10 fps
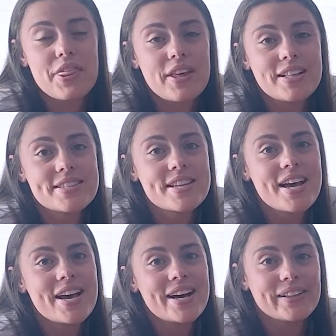It's
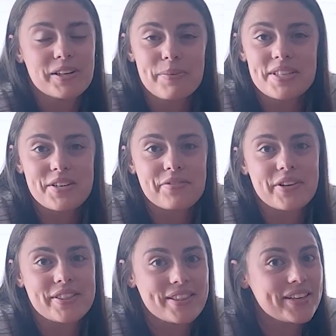a little bit different
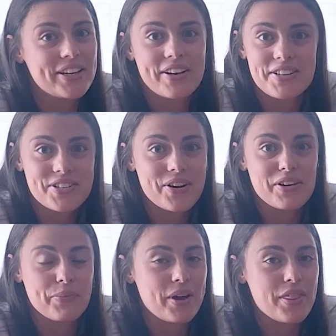than the gear I
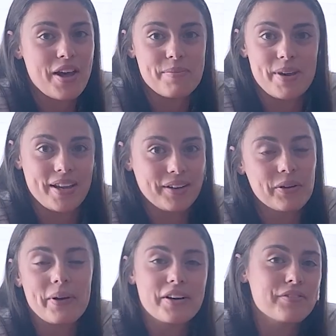started with. I made
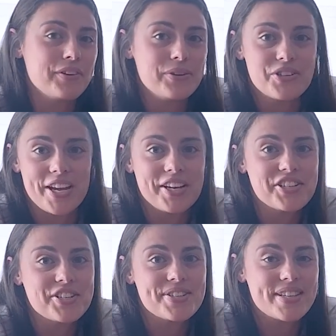quite a few
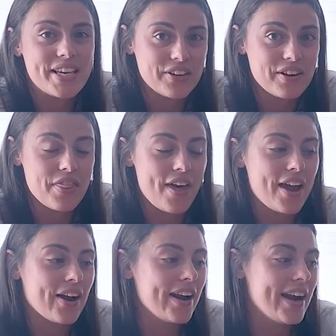changes here and
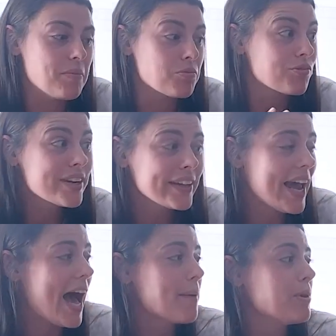there, and I'm really
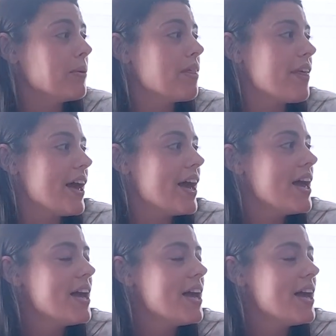happy with it.